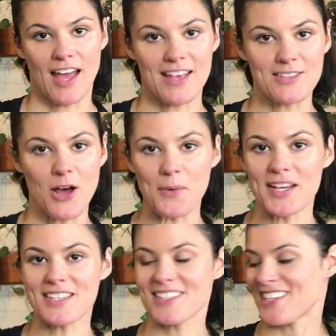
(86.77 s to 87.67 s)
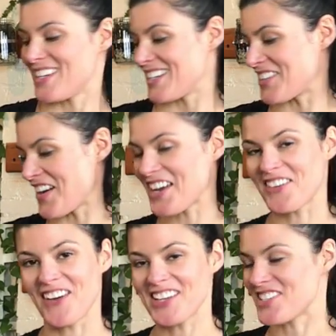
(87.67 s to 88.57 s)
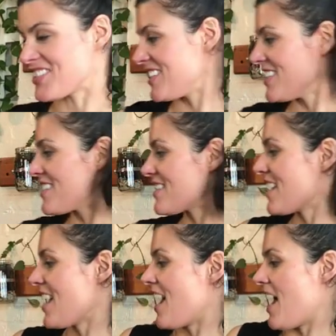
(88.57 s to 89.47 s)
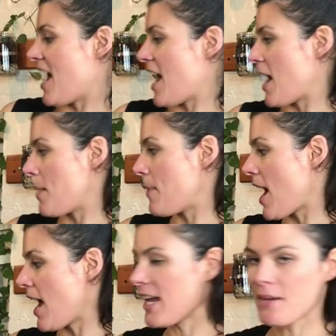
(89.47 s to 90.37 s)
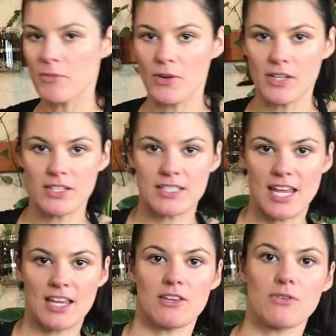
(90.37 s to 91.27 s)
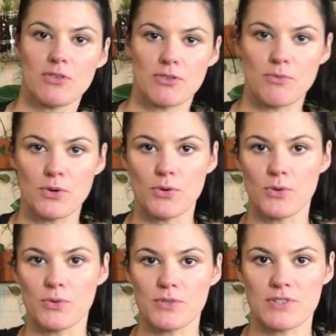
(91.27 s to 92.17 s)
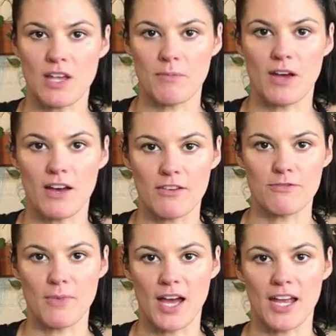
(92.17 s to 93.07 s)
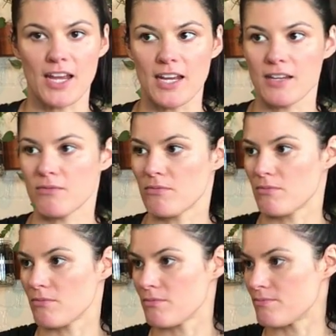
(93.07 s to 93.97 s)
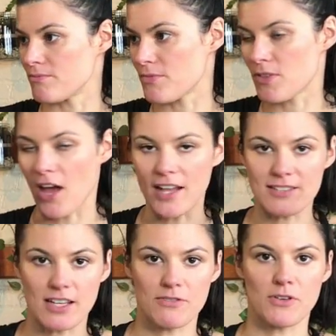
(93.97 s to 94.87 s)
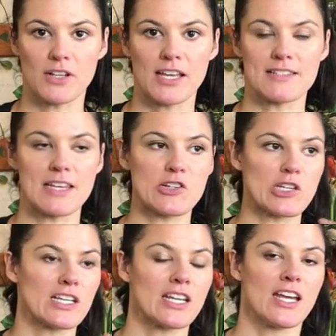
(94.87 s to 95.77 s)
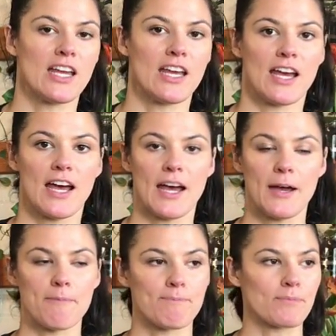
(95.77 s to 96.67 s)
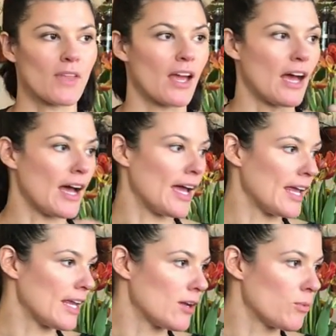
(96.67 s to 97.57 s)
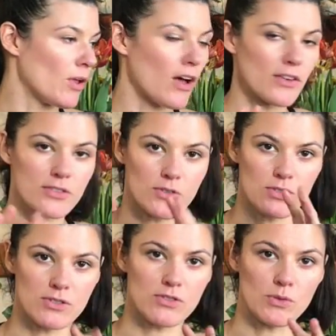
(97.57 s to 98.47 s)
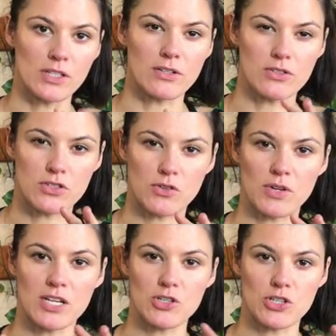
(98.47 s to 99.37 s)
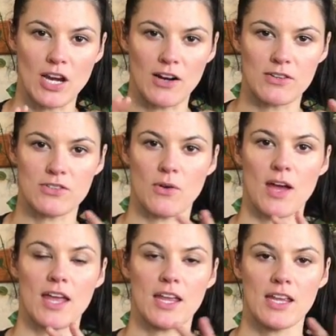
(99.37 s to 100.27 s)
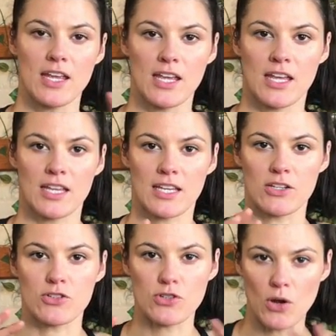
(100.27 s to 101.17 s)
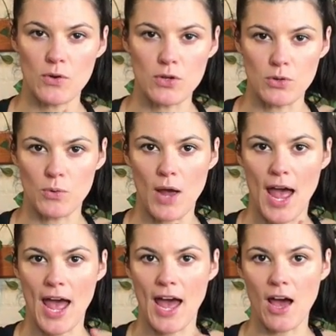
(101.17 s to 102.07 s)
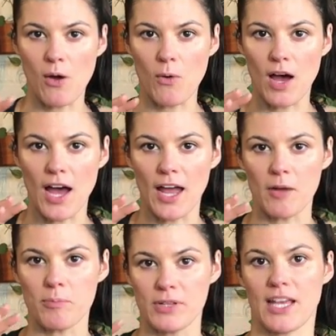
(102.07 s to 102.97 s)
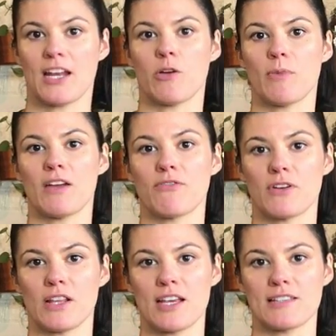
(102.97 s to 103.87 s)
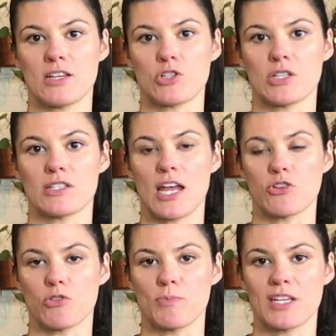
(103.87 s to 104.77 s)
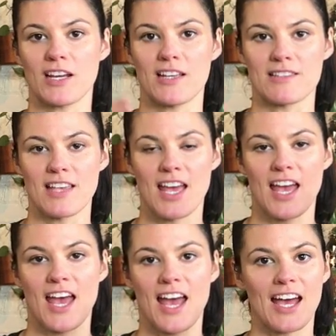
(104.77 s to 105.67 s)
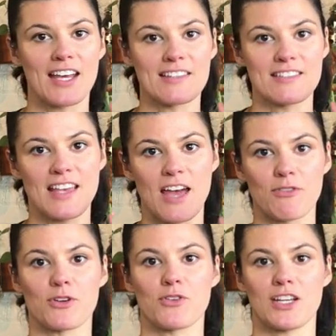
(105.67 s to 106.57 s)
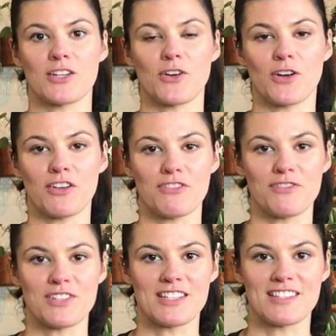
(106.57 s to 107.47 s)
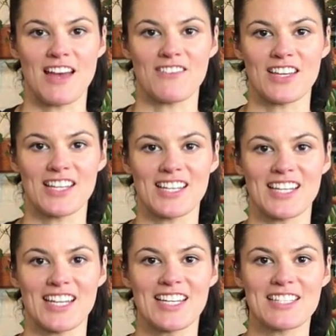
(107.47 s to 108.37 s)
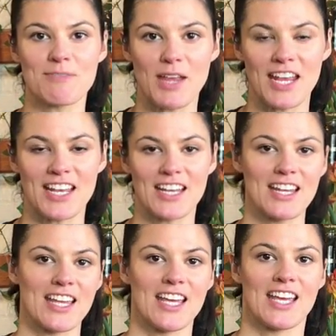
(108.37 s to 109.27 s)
as always, great questions. I am going to take you through some of my thoughts on fertilization. I will also do a little screen share so I can show you how I plan out my fertilization schedule, because as Evergreen Girl 57 intimated,